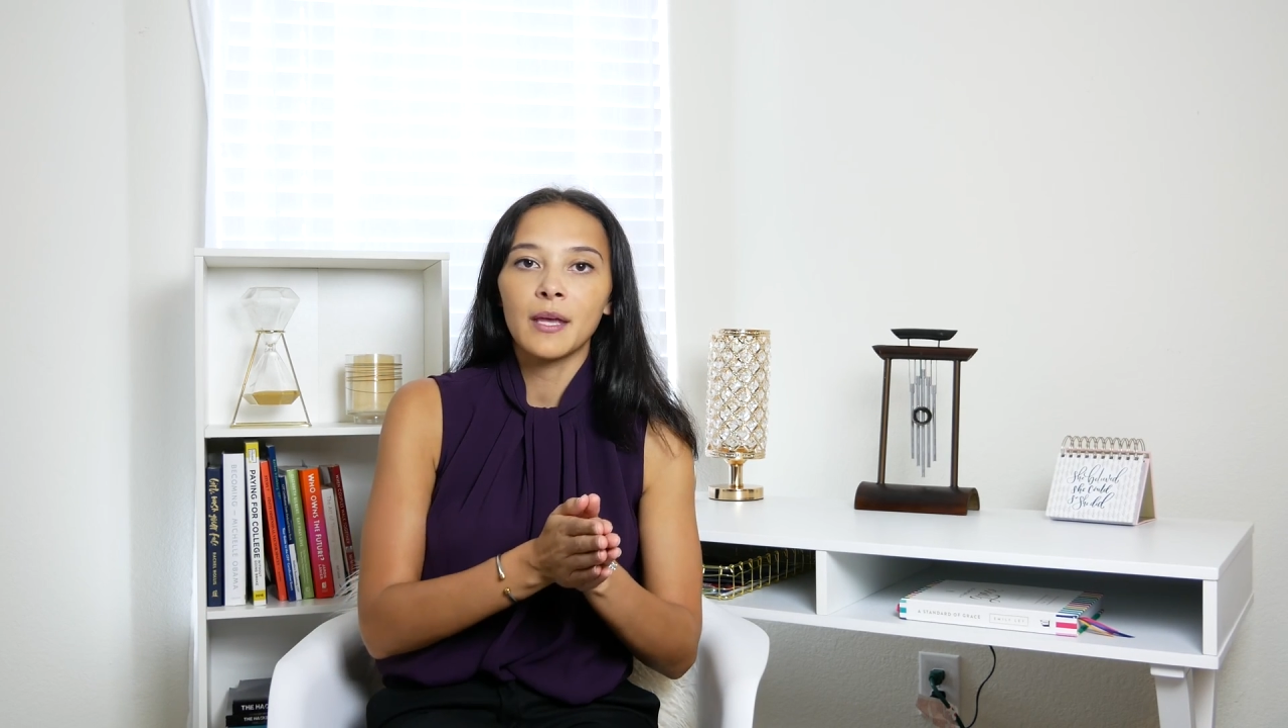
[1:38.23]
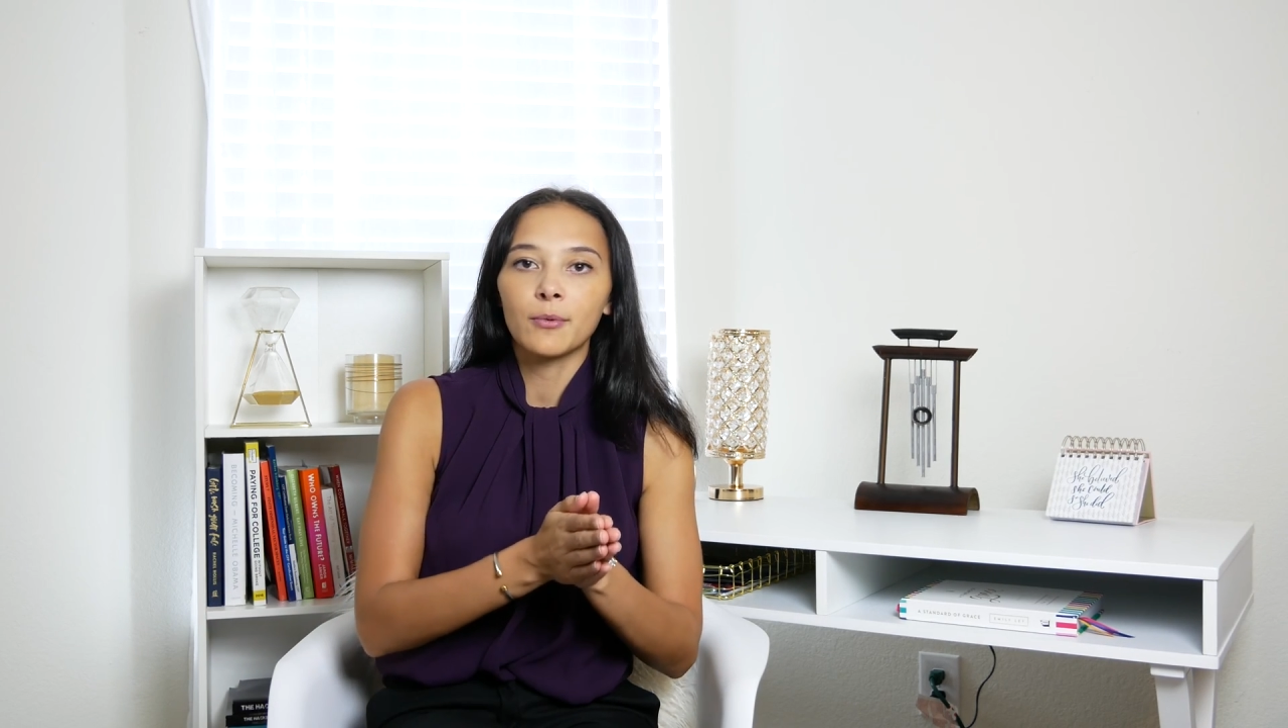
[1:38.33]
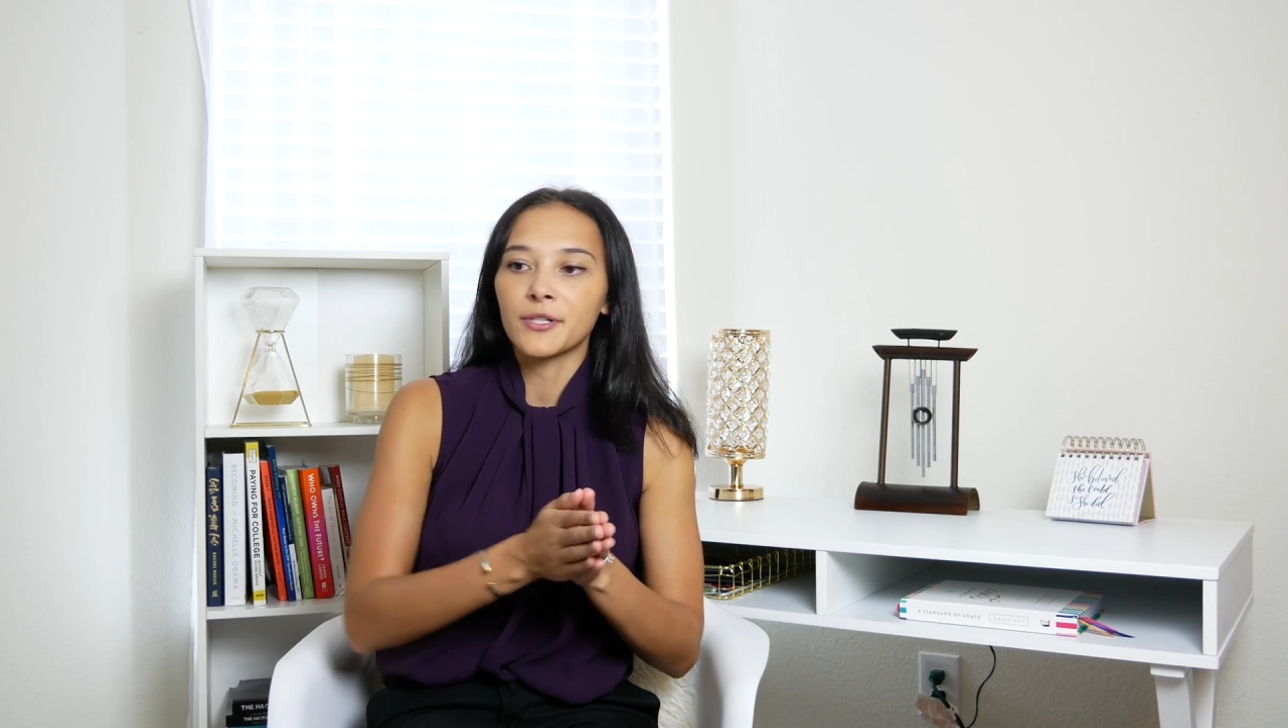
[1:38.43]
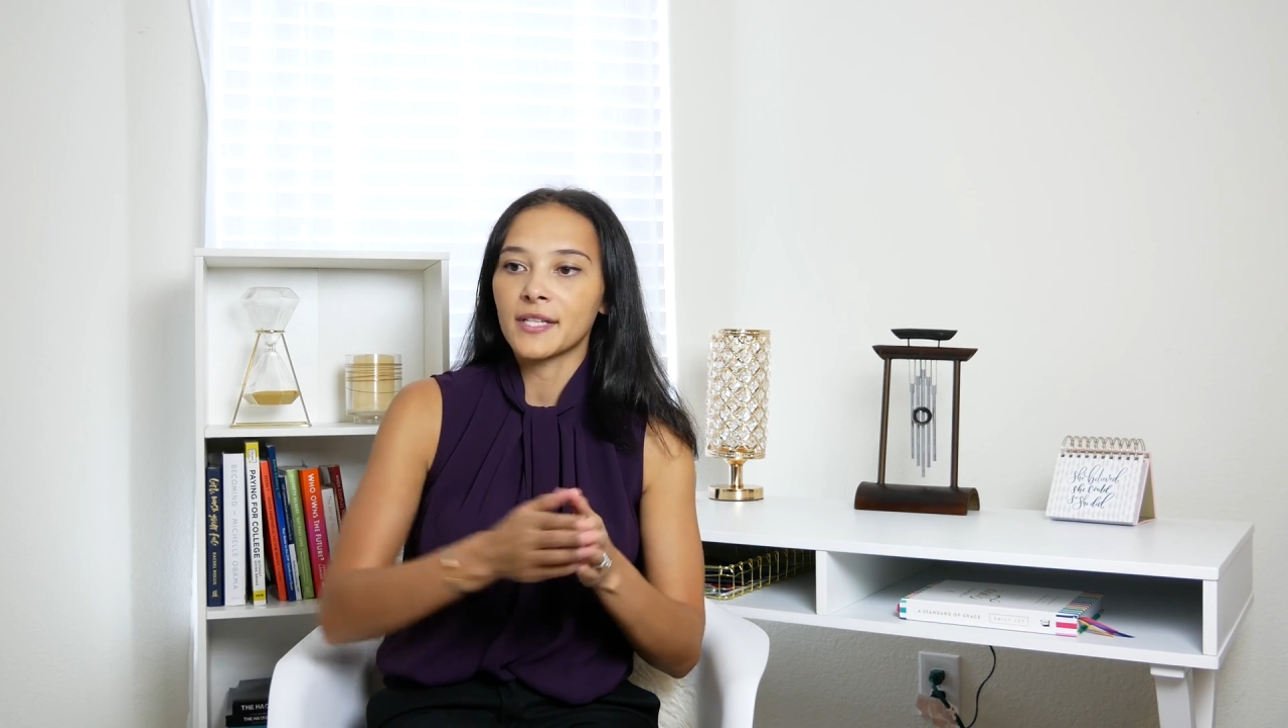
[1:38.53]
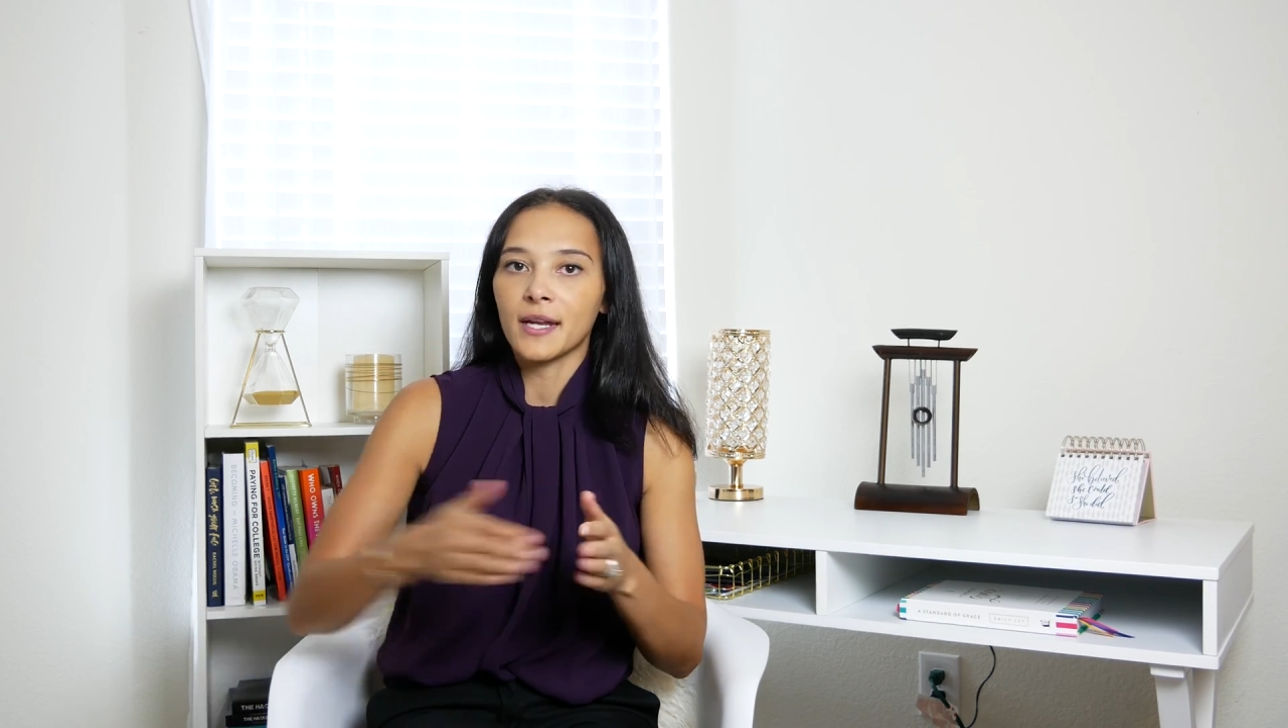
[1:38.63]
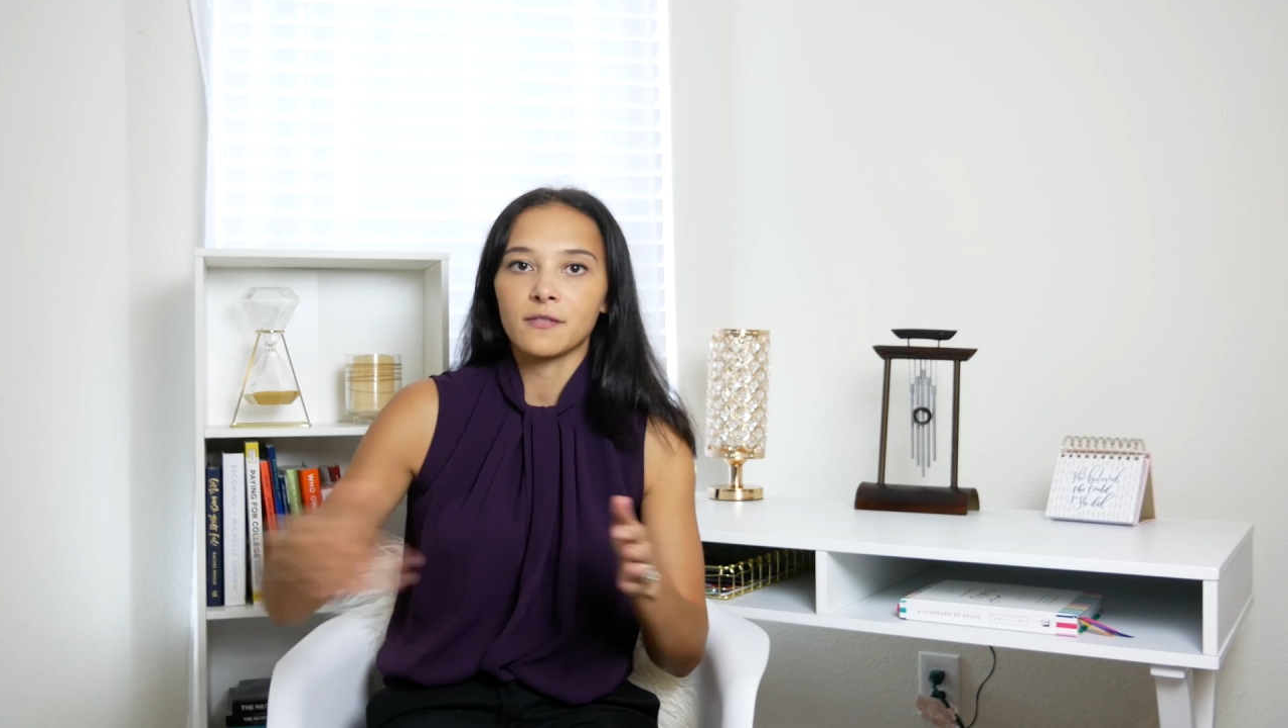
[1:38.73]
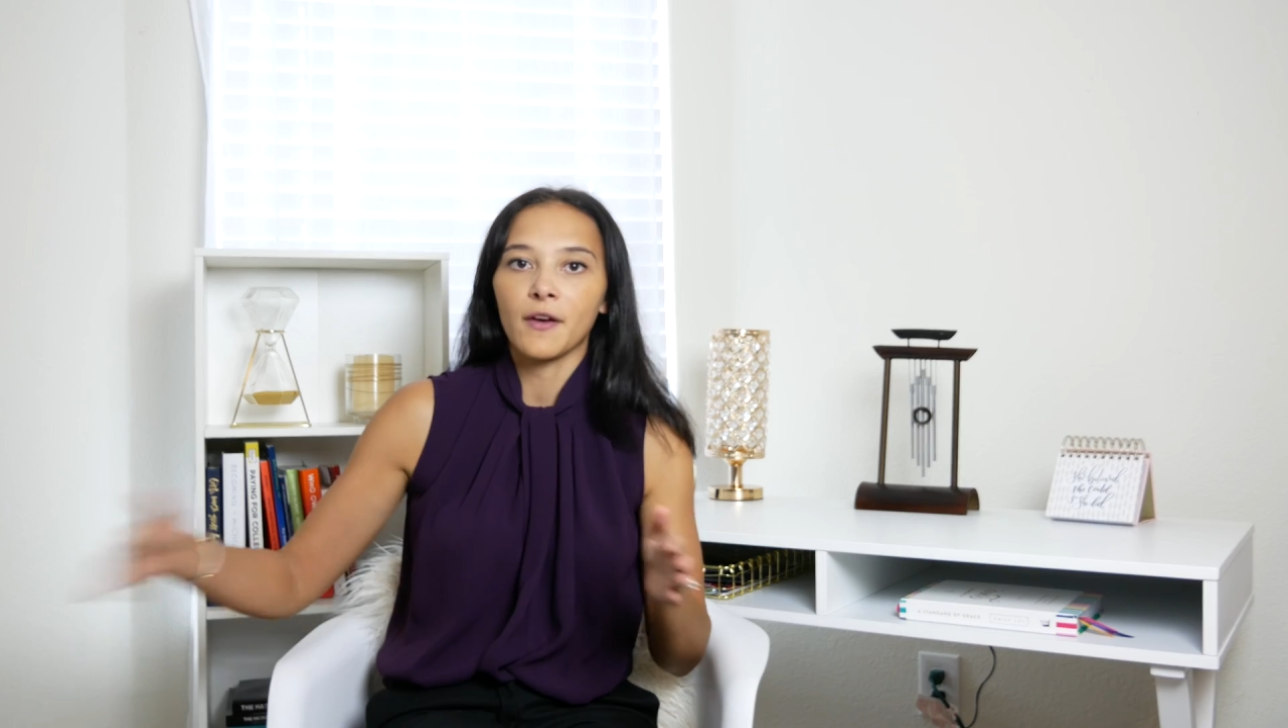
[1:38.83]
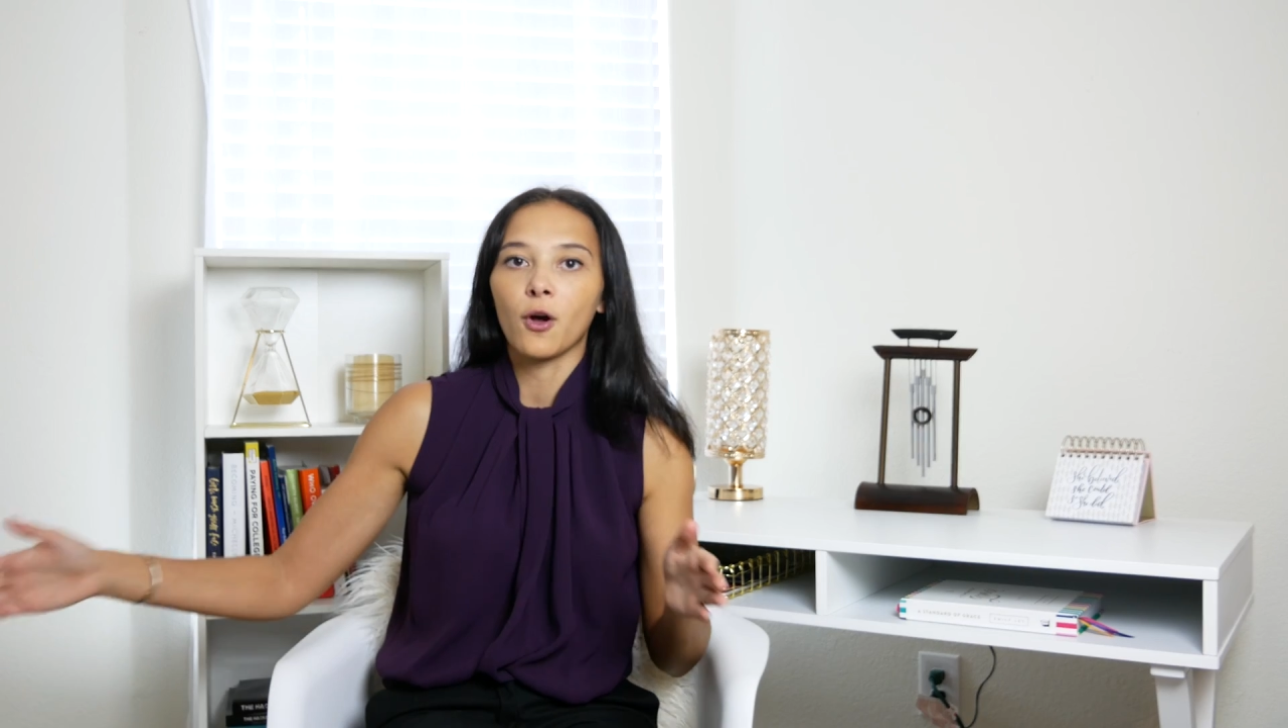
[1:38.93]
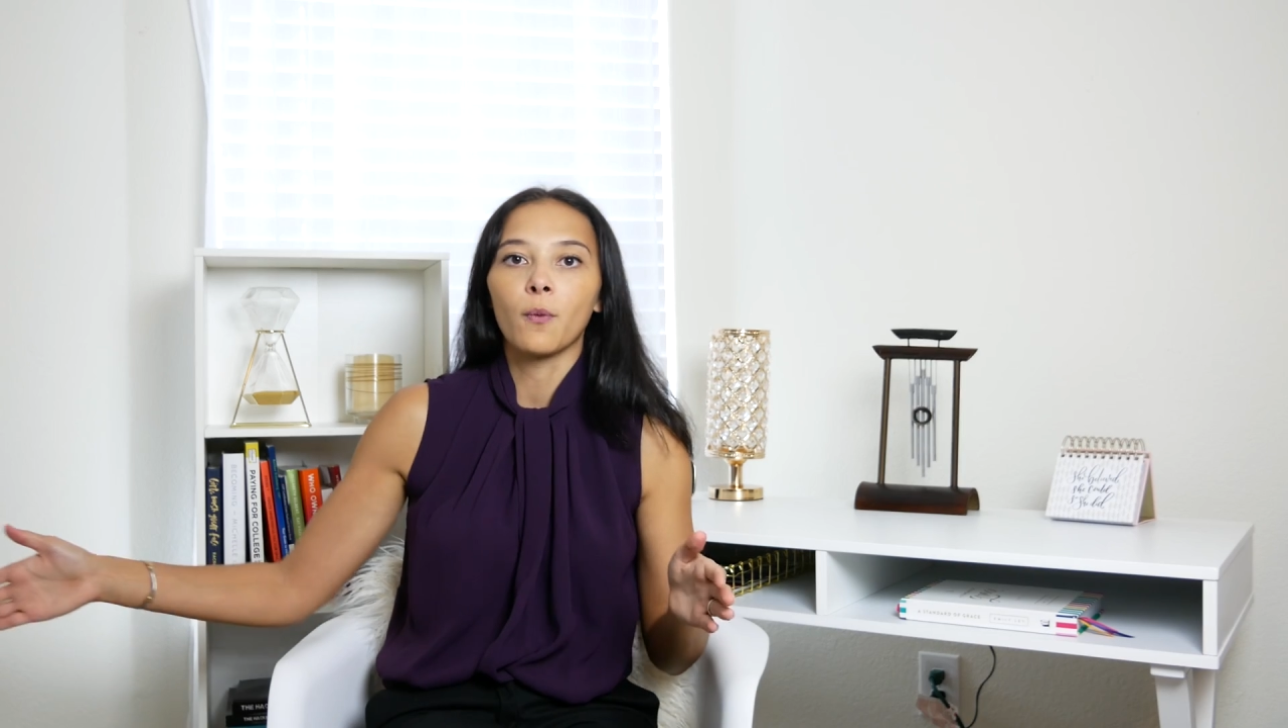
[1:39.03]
be able to satisfy